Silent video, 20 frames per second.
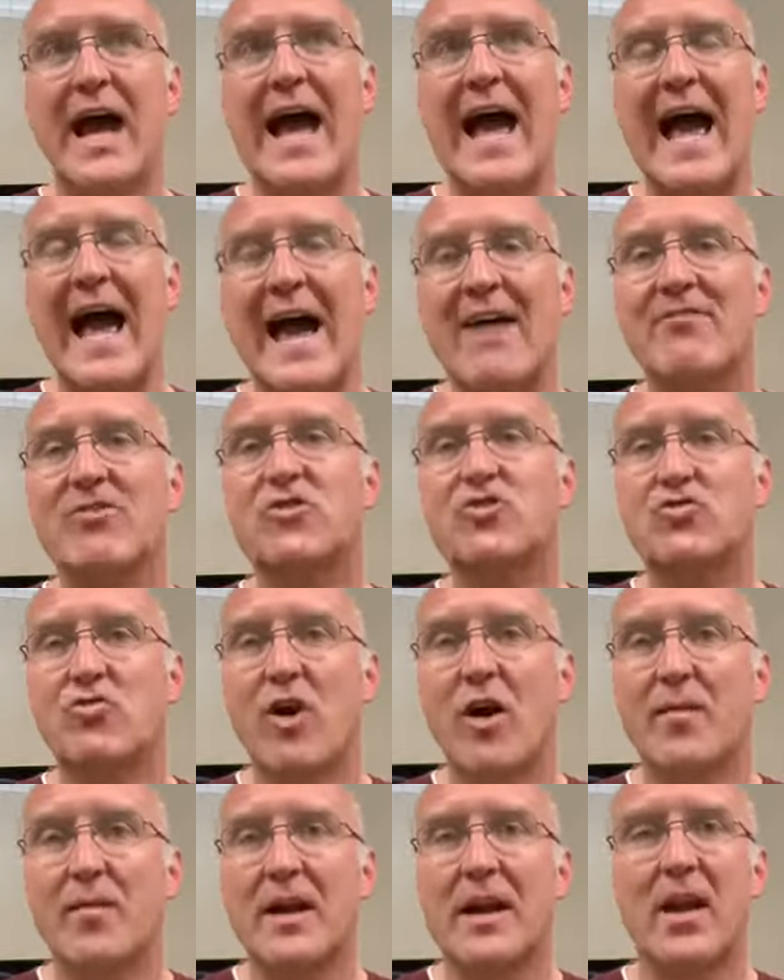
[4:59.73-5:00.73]
have a
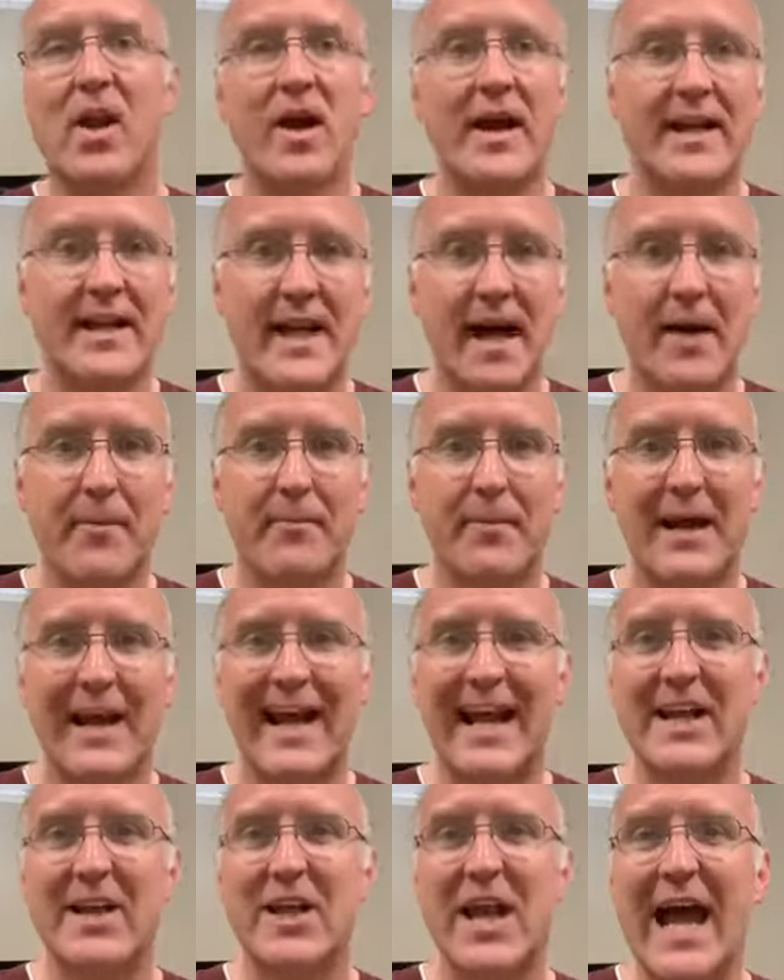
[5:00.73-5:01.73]
drama lined up
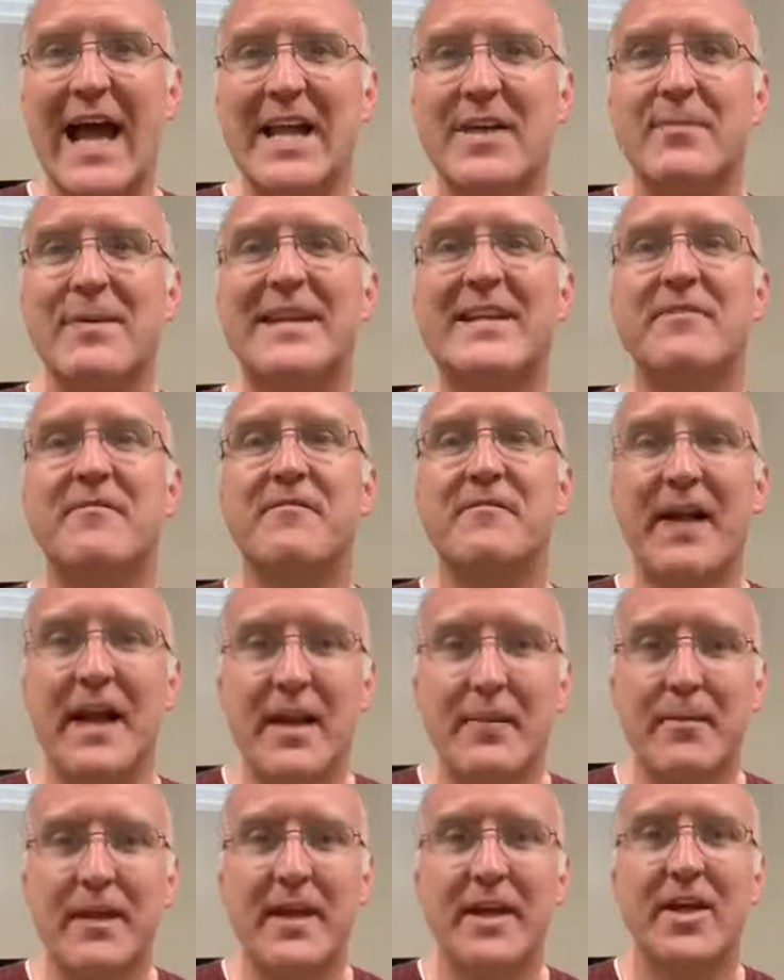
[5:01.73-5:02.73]
and be
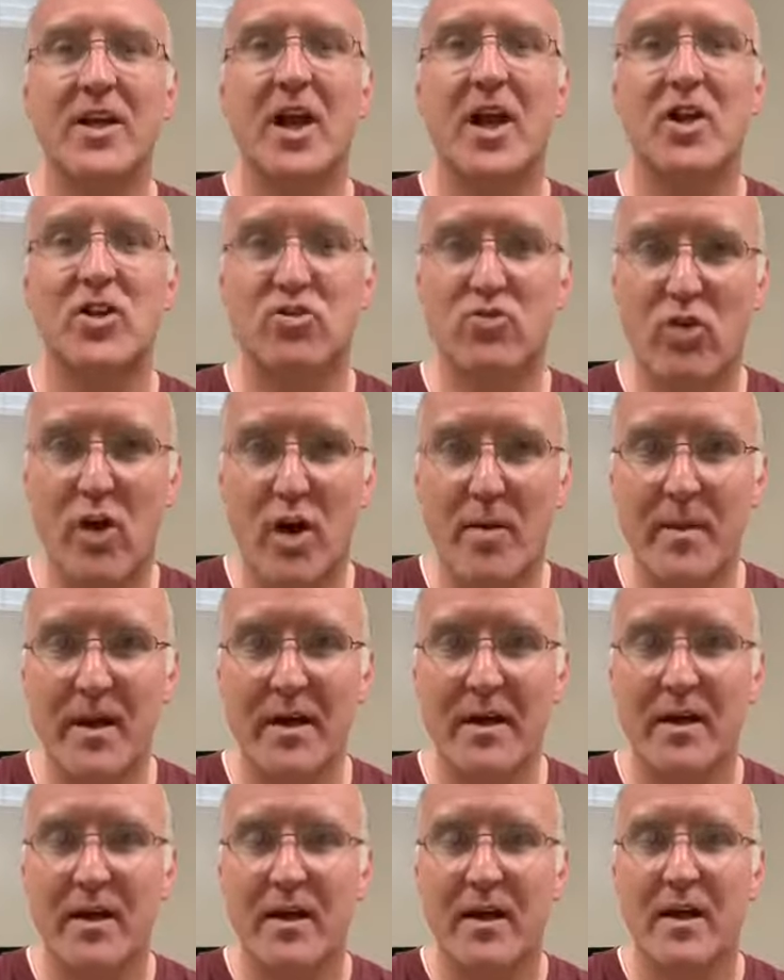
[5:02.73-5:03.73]
developing a drama